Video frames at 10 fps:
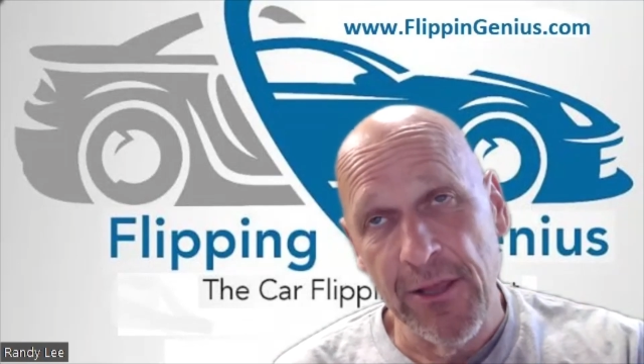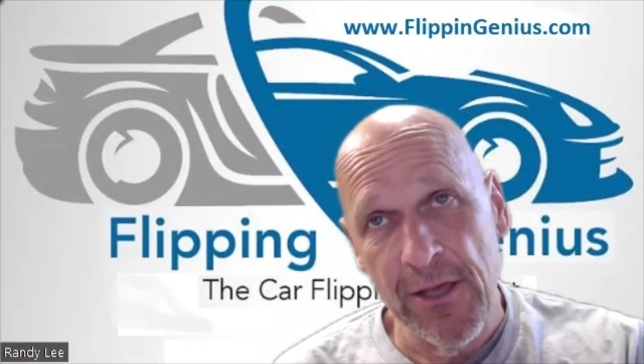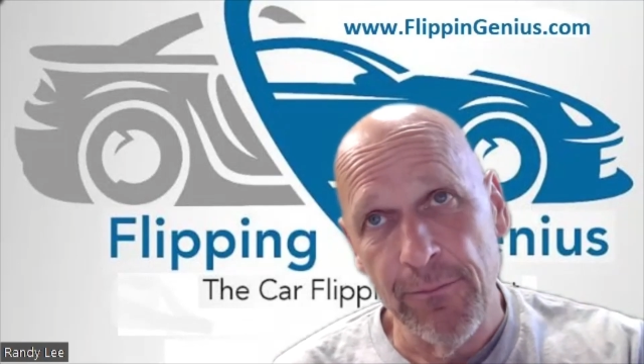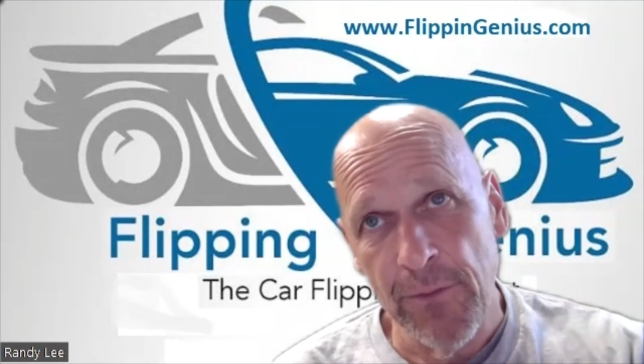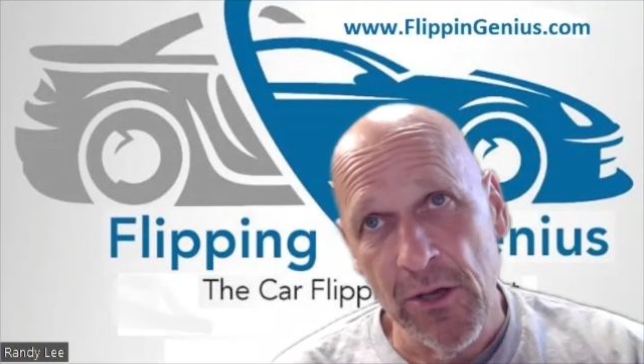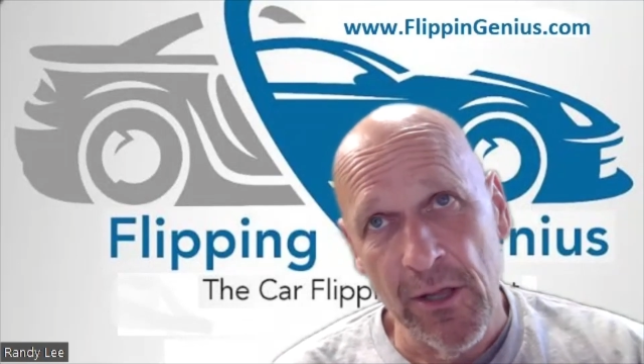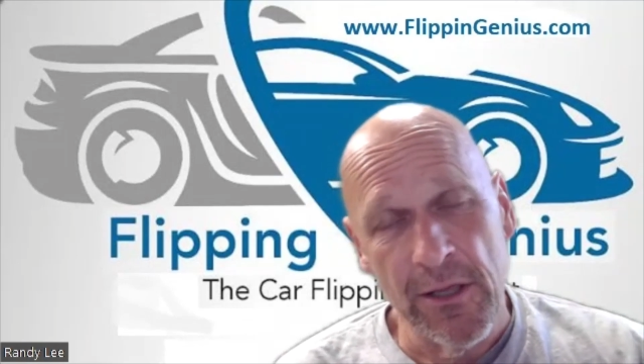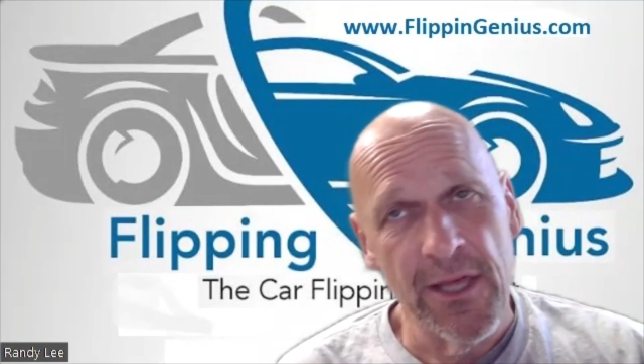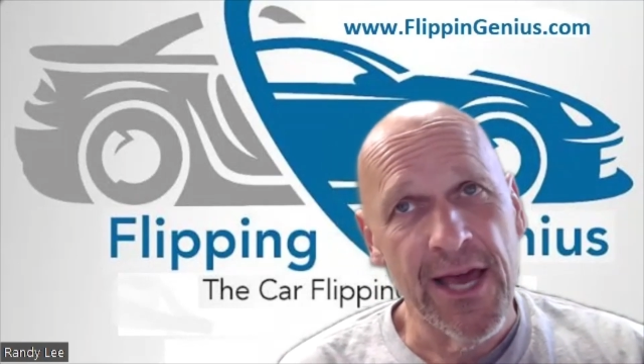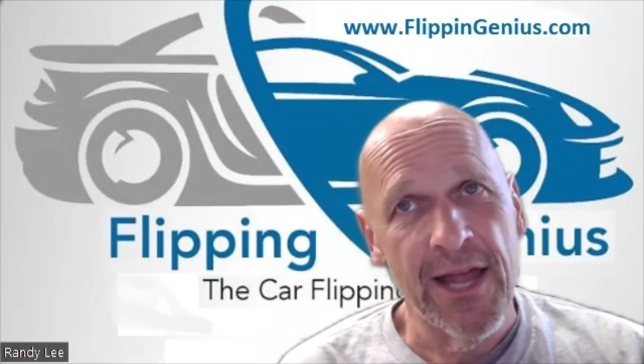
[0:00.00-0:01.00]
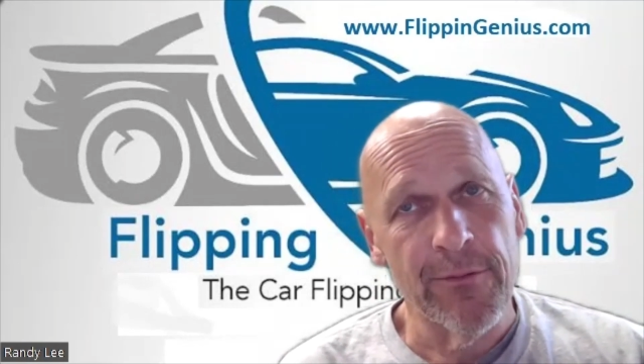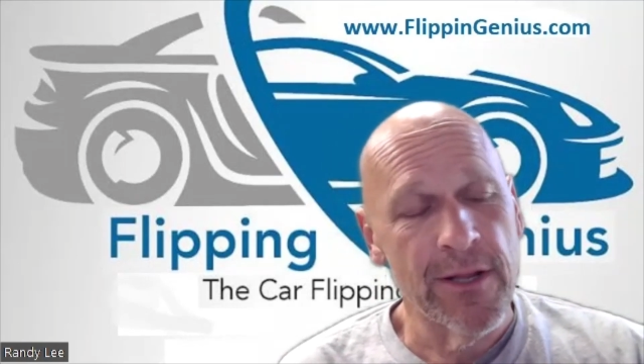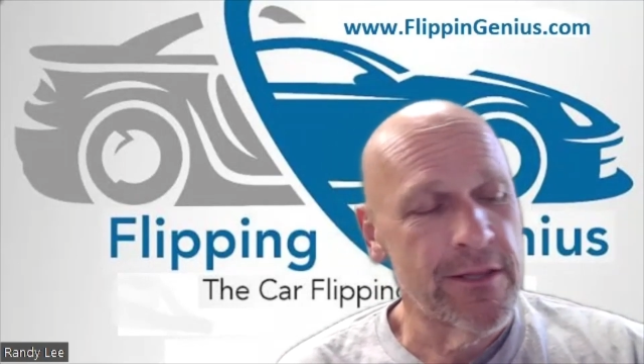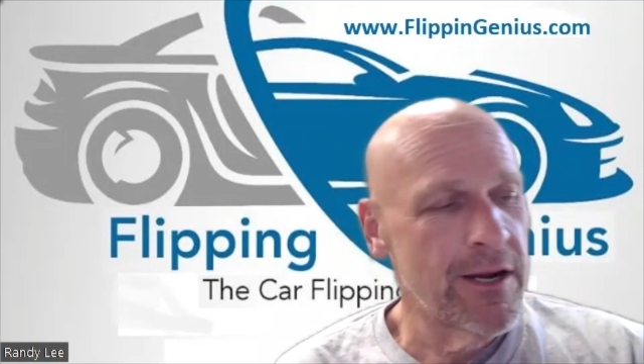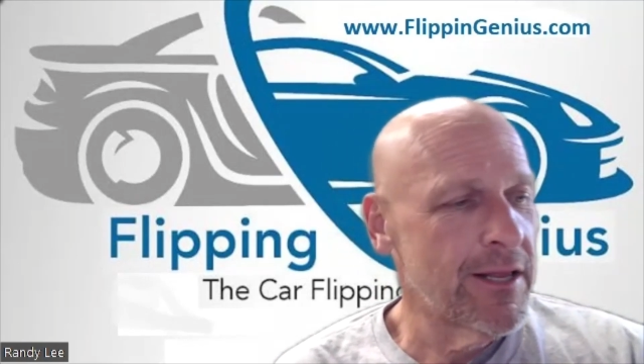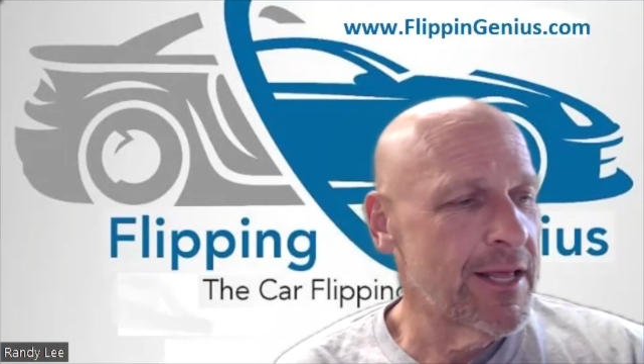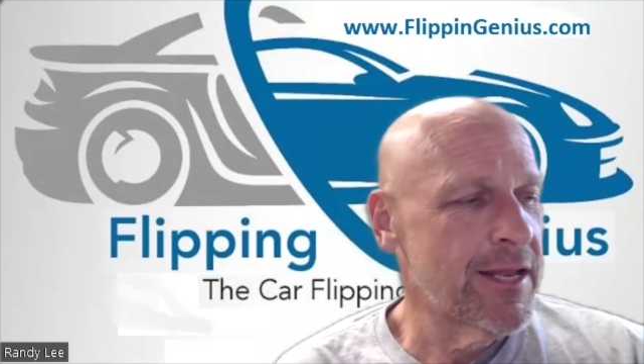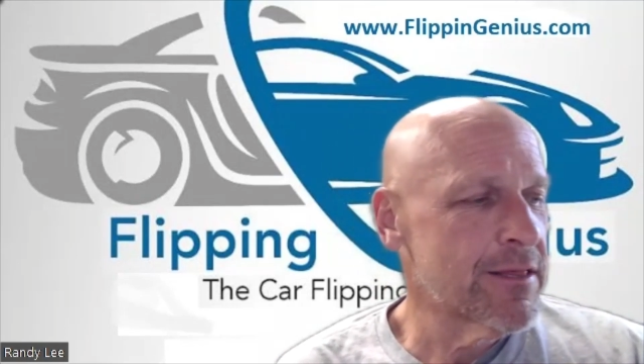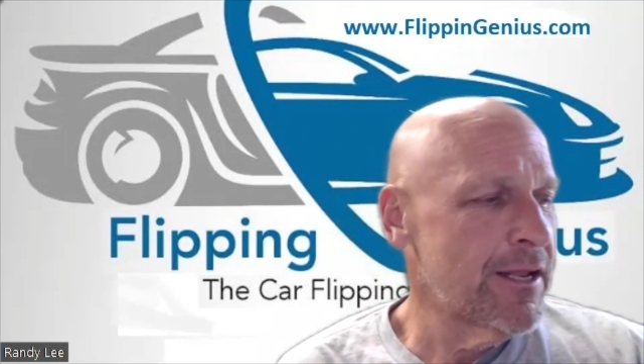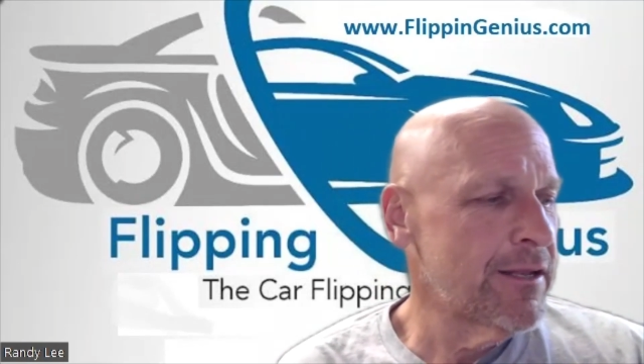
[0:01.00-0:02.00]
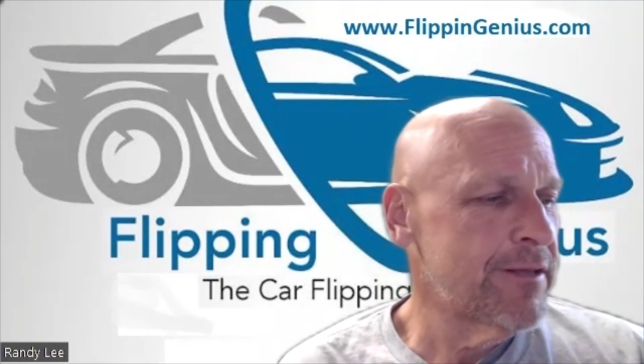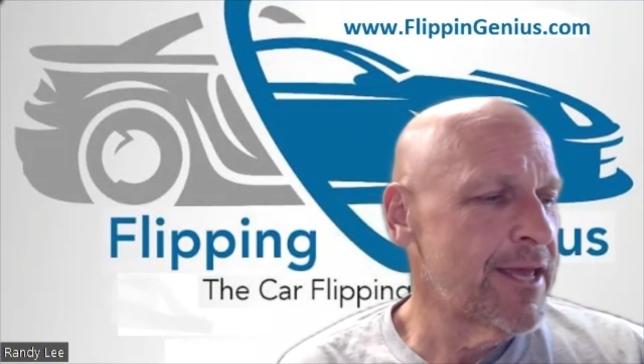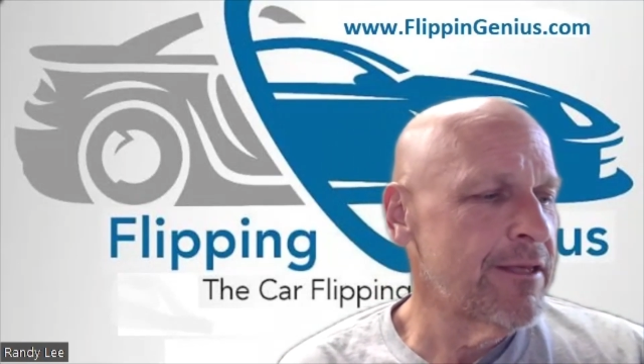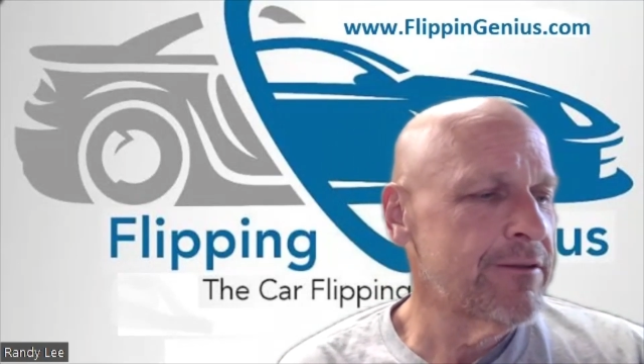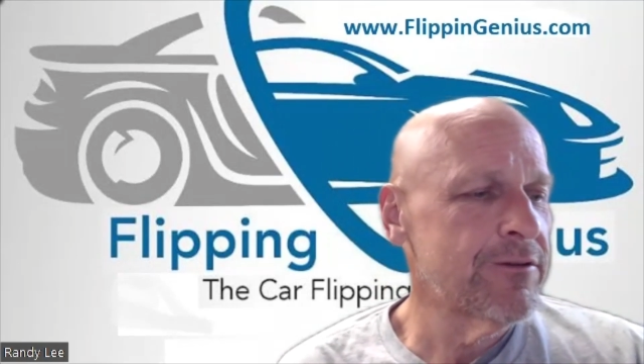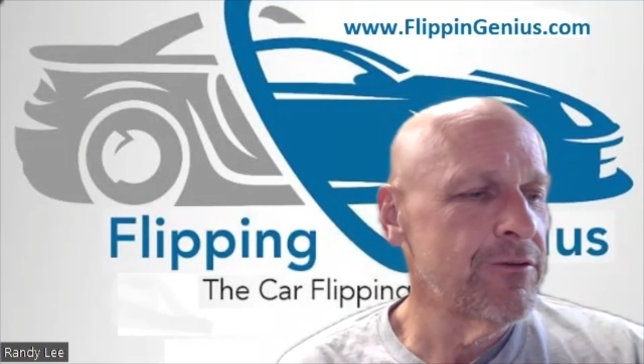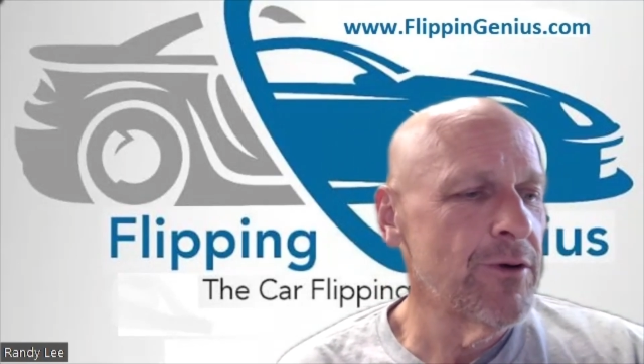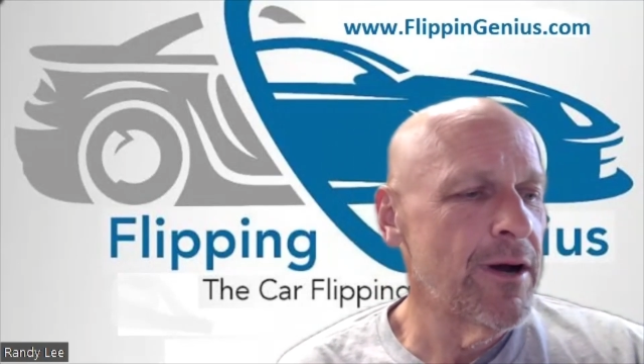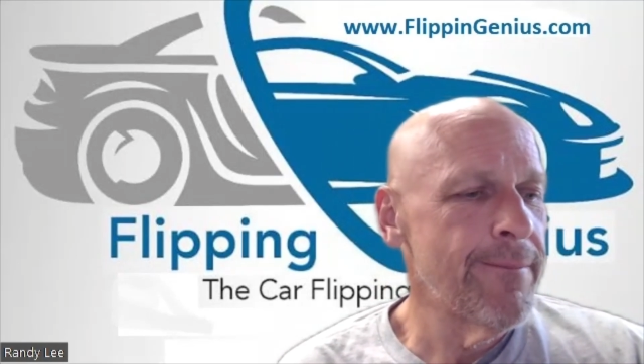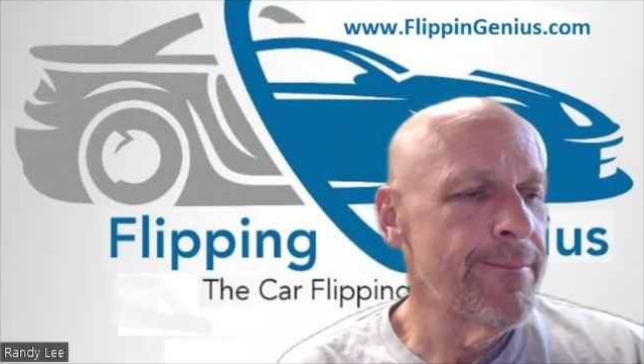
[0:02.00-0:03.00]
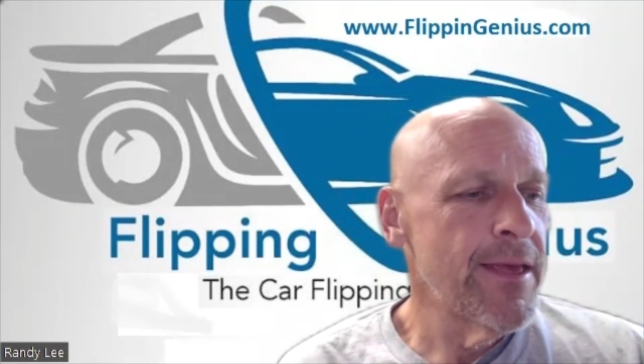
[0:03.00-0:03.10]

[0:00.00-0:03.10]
You can click on it right there, and it's going to take you to